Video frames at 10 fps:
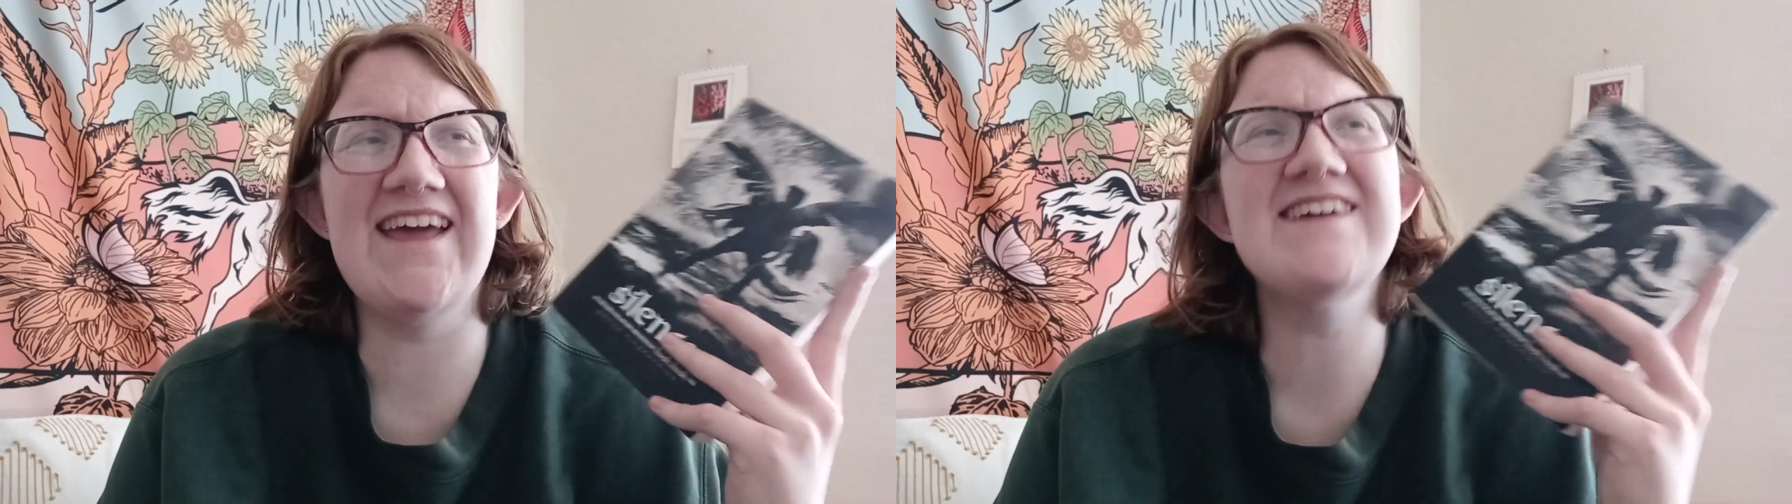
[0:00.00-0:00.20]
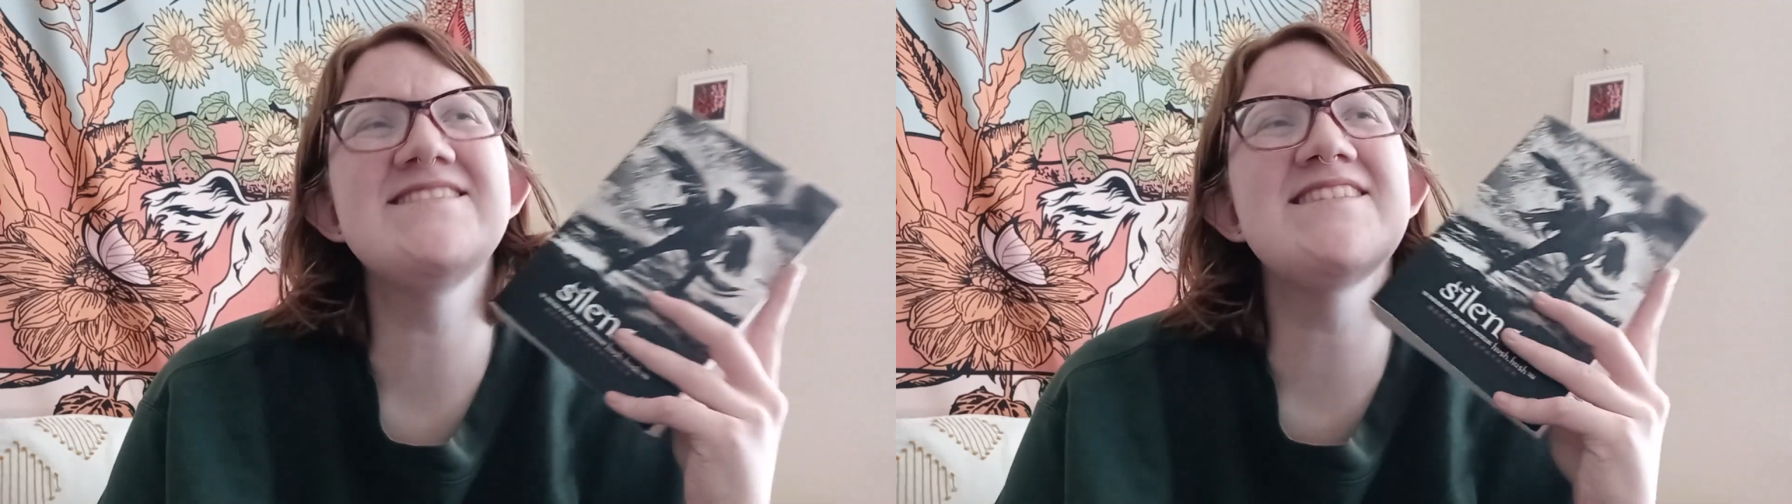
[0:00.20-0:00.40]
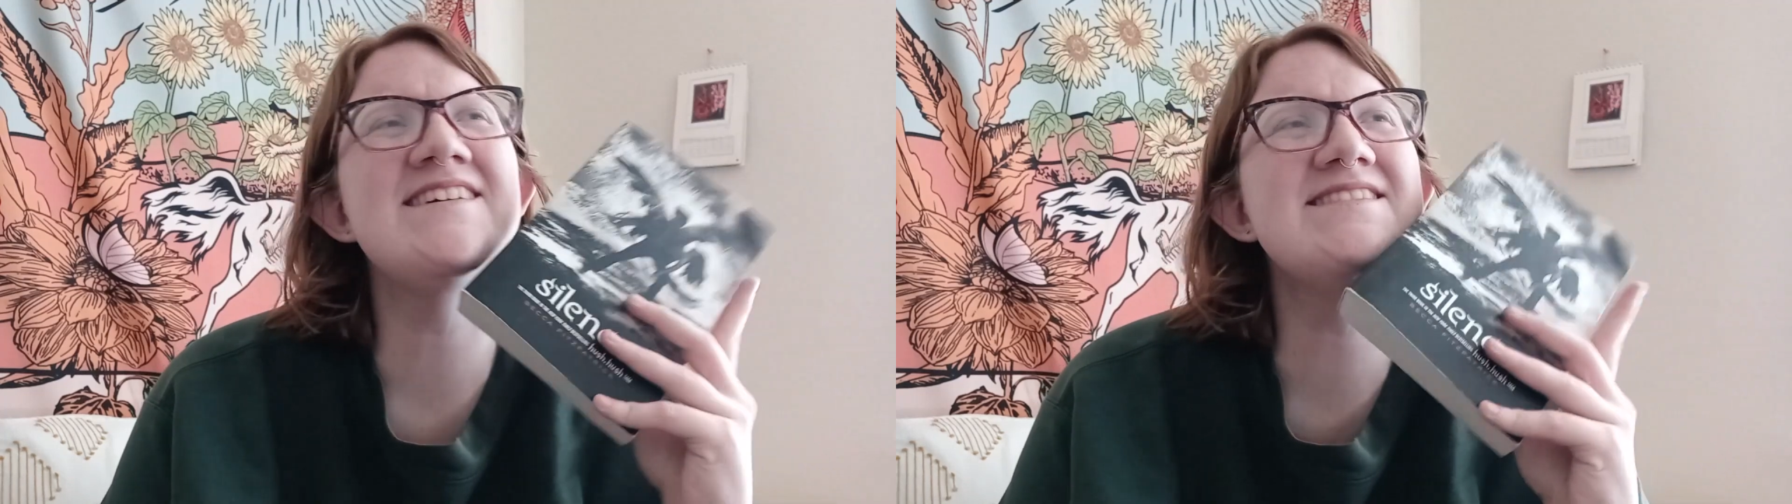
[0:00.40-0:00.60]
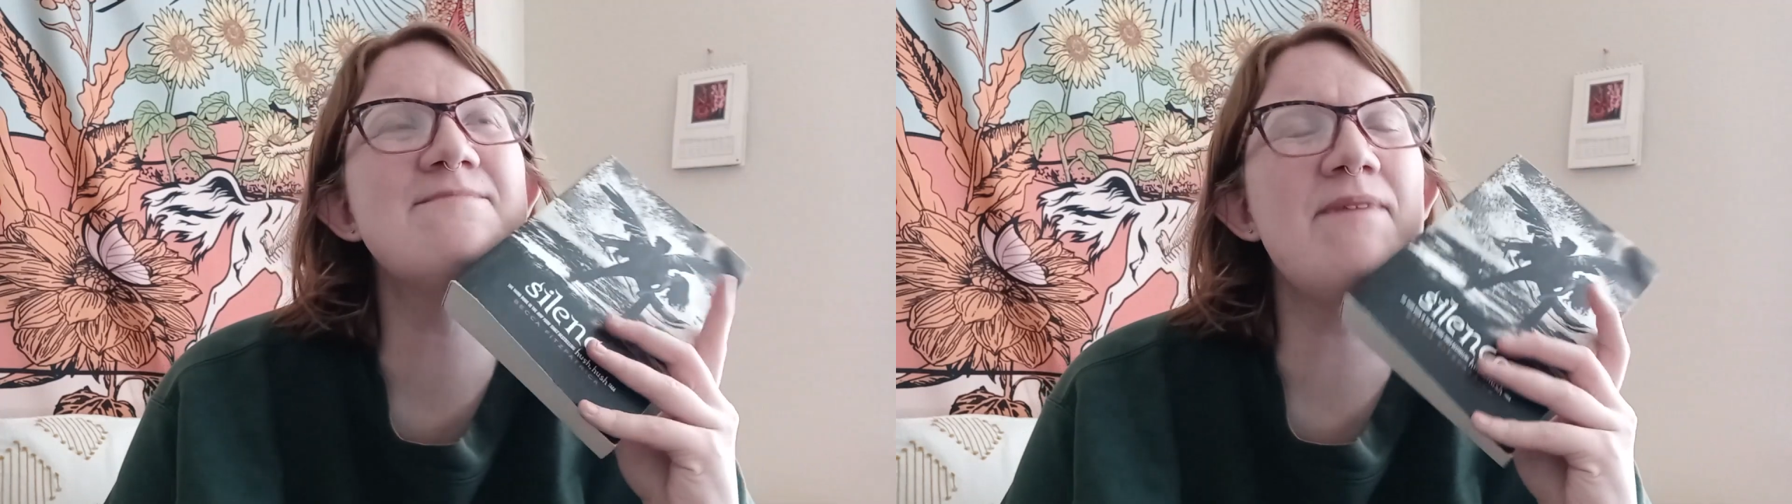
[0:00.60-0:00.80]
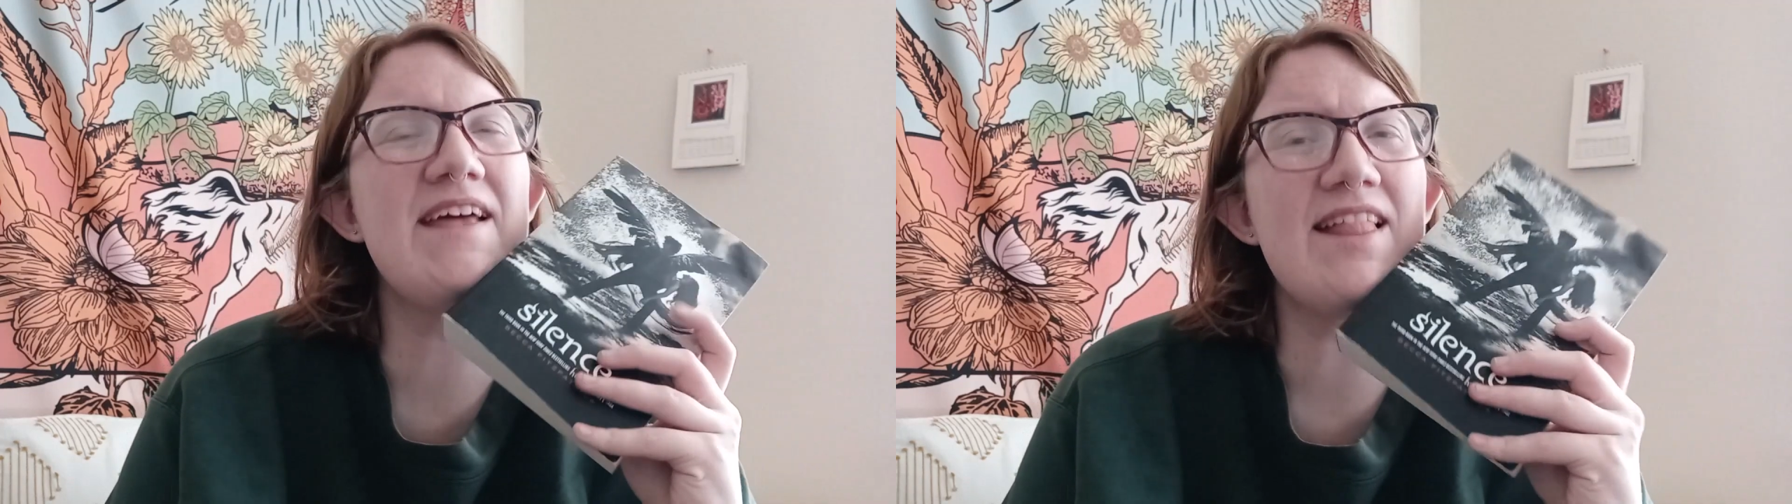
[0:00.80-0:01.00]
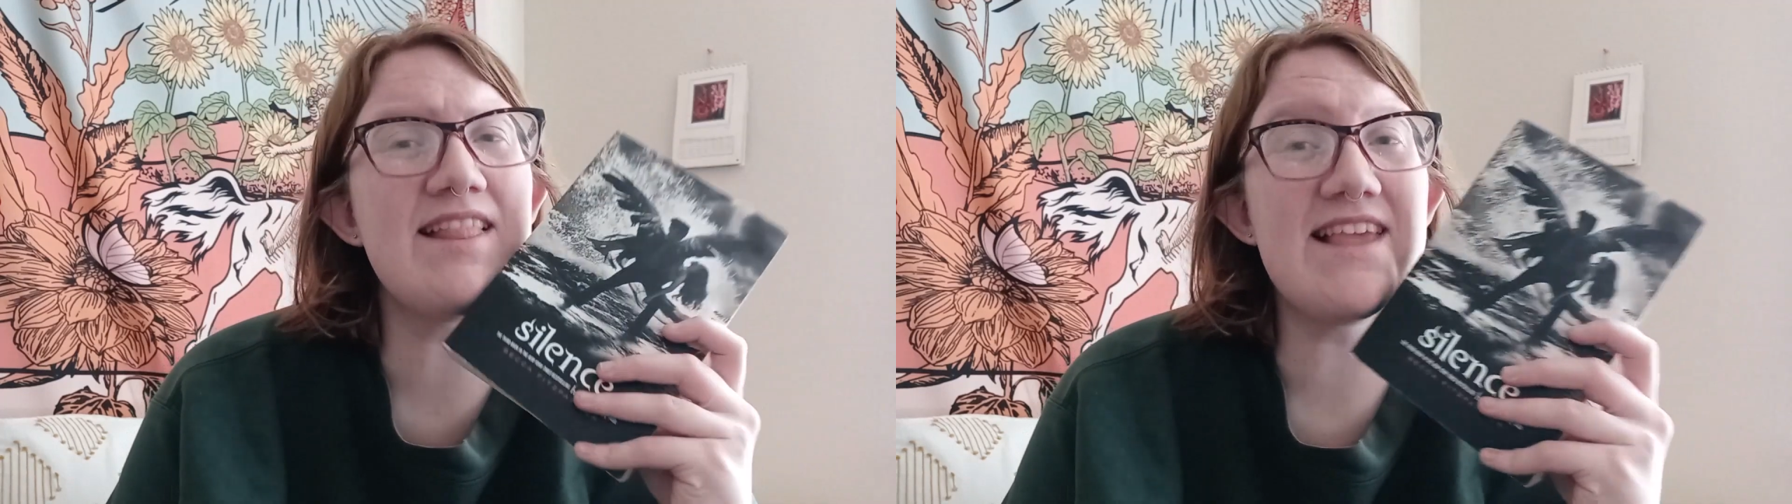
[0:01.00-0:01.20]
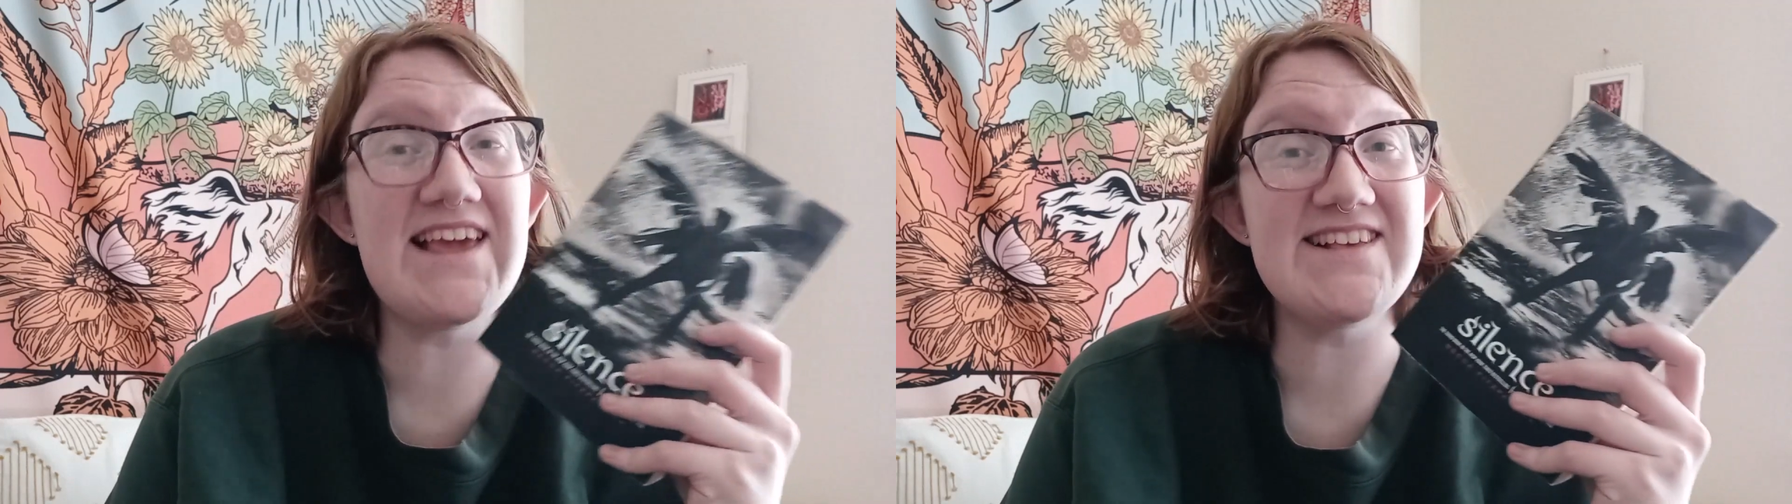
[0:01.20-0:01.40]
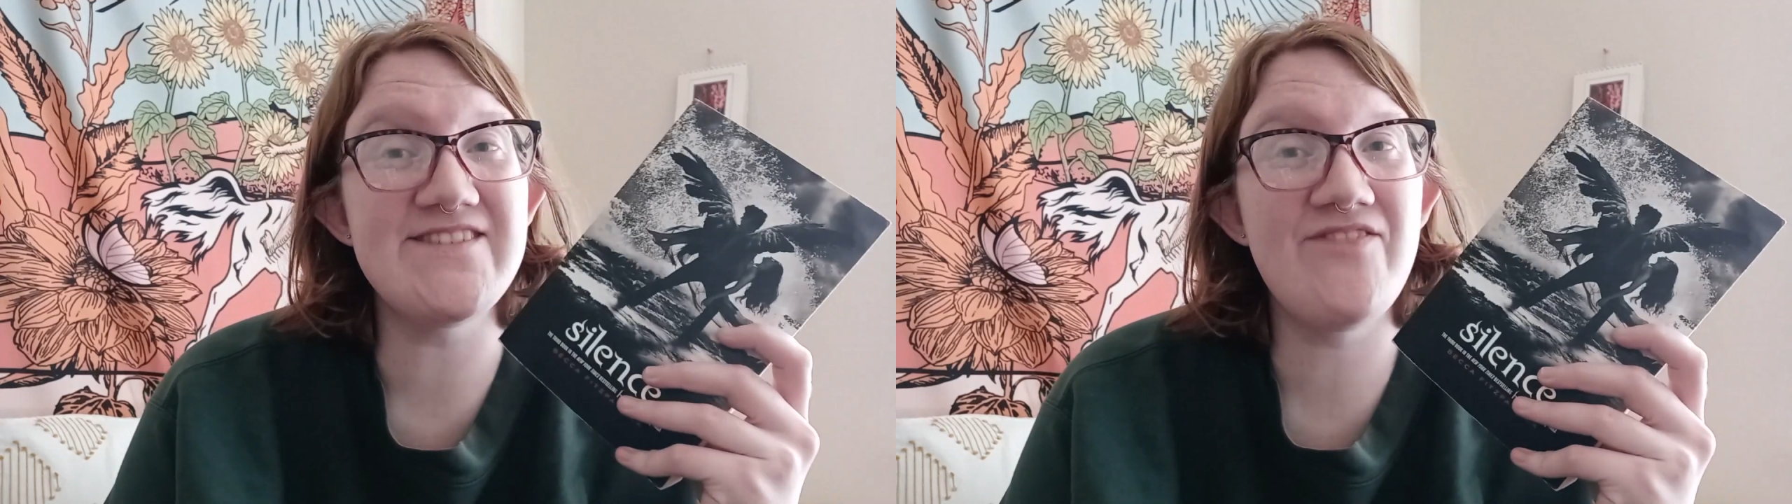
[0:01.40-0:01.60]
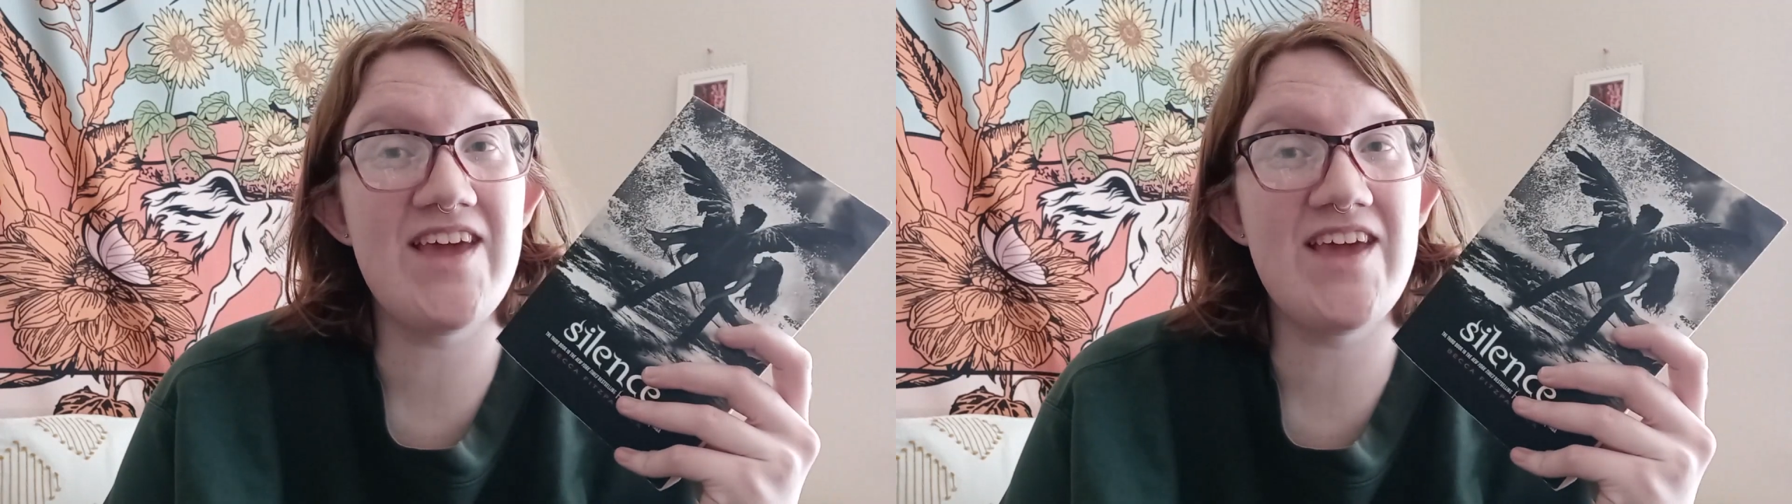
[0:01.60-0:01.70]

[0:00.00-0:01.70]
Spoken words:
I guess it's my least